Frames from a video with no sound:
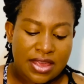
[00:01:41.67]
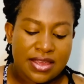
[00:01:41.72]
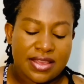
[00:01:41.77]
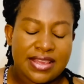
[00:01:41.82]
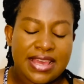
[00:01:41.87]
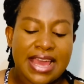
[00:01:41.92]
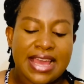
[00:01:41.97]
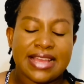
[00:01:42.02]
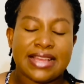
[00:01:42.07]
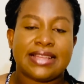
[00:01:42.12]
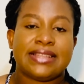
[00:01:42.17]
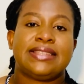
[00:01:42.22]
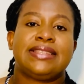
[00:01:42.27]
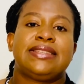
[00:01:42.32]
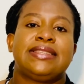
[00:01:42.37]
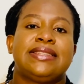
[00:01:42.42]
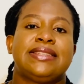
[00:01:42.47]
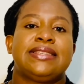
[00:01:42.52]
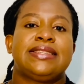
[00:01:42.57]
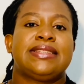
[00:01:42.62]

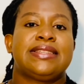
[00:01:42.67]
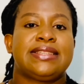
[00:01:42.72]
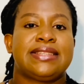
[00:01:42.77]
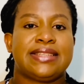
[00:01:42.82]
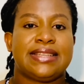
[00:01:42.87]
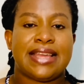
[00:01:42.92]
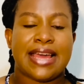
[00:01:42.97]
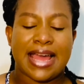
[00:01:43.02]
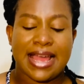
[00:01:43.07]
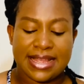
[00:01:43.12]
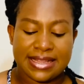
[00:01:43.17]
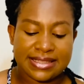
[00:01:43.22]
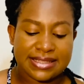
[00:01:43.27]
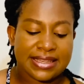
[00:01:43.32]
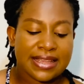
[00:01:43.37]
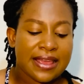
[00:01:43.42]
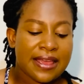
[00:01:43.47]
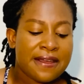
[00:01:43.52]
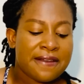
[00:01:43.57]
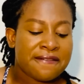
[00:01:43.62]
yes, guys.
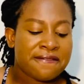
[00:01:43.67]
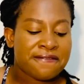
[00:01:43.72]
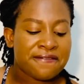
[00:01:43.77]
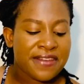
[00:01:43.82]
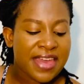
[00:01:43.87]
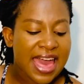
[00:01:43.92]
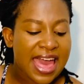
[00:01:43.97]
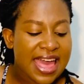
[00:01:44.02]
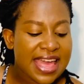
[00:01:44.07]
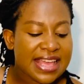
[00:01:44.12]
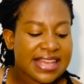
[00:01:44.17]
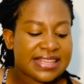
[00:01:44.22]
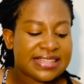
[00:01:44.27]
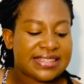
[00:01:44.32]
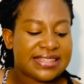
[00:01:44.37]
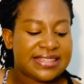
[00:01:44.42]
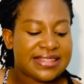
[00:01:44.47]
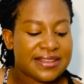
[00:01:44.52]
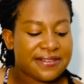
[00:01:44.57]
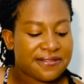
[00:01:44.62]
Fear
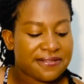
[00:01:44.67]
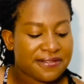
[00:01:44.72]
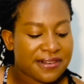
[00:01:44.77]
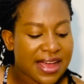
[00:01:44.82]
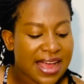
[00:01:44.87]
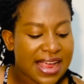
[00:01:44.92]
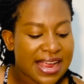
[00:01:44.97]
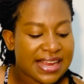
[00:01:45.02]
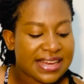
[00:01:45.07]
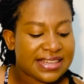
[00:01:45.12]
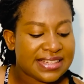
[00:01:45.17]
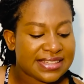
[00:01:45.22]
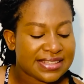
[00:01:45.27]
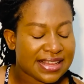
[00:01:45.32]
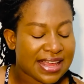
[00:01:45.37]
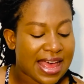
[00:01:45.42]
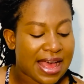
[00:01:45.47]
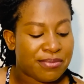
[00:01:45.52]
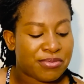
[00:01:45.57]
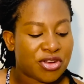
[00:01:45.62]
is defined.
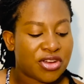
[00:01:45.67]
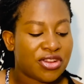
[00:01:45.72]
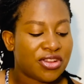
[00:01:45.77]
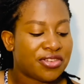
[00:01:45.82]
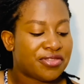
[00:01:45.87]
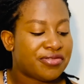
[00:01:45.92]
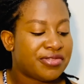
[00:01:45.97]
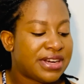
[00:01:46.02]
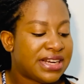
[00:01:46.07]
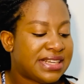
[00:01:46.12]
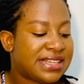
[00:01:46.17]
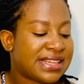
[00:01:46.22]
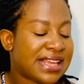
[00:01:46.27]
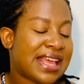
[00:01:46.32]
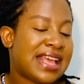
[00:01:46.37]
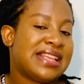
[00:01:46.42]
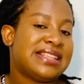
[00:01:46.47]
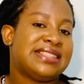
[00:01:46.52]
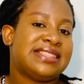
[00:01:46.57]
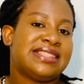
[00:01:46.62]
I'm gonna read
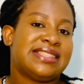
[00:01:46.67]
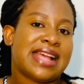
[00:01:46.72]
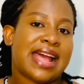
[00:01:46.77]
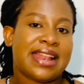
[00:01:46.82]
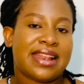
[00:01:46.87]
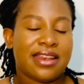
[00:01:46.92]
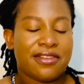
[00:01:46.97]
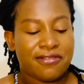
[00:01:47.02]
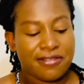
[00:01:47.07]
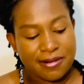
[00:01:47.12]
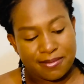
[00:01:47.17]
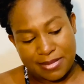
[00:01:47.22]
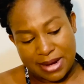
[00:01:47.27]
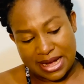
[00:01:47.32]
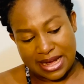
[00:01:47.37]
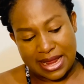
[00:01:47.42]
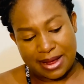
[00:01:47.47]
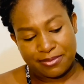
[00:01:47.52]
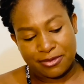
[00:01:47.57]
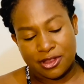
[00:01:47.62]
exactly from my
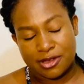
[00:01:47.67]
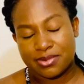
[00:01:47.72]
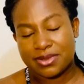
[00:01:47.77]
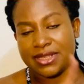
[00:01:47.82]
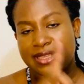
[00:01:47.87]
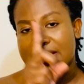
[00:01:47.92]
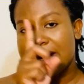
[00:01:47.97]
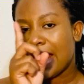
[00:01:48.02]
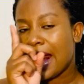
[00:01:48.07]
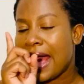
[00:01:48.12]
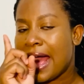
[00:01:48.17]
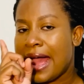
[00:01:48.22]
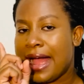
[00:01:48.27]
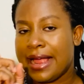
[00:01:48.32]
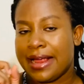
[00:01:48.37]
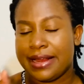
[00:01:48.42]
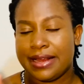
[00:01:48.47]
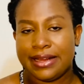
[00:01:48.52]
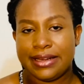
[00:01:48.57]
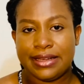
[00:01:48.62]
laptop so that
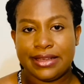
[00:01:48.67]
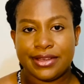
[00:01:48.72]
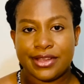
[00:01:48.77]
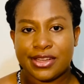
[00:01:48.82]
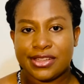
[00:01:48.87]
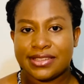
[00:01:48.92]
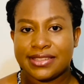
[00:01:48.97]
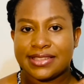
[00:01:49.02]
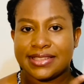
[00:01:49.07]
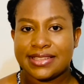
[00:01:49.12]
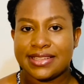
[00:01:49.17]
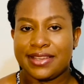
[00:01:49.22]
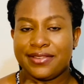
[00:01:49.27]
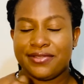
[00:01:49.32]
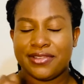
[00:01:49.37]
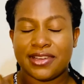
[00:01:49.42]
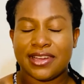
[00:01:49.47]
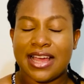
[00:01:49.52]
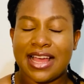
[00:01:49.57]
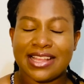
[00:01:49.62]
I don't give
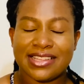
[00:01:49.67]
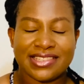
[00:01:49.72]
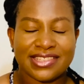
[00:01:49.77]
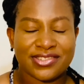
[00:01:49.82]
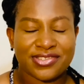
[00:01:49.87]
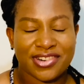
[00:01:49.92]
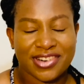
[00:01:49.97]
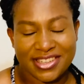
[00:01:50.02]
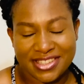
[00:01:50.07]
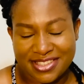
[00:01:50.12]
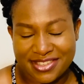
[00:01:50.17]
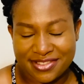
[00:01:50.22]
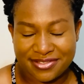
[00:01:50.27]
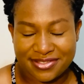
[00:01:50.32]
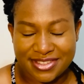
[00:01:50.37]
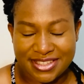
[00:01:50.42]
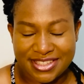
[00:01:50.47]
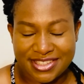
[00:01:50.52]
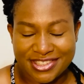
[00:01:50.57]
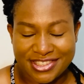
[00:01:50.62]
you guys wrong
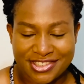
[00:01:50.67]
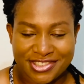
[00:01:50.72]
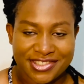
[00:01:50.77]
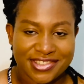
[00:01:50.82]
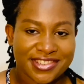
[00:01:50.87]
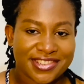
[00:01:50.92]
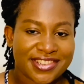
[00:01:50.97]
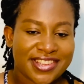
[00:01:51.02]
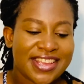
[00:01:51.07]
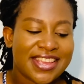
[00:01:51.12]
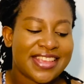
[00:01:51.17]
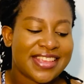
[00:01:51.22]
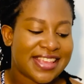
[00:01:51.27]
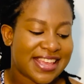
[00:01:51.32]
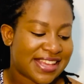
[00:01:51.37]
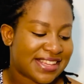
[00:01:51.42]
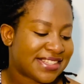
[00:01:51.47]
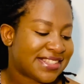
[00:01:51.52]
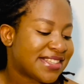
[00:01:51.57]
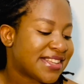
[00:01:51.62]
definition.
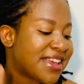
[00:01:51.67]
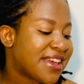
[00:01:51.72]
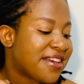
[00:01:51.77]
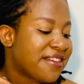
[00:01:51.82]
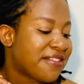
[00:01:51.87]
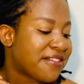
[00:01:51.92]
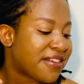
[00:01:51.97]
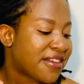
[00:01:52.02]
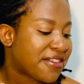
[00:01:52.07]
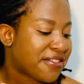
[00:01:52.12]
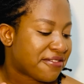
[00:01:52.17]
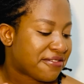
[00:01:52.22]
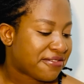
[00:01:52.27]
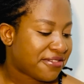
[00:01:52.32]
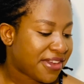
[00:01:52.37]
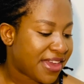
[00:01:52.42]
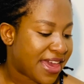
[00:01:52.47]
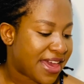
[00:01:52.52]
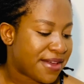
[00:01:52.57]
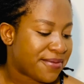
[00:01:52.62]
Yes,
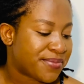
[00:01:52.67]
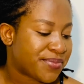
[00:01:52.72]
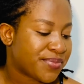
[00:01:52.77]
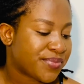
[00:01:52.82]
fear.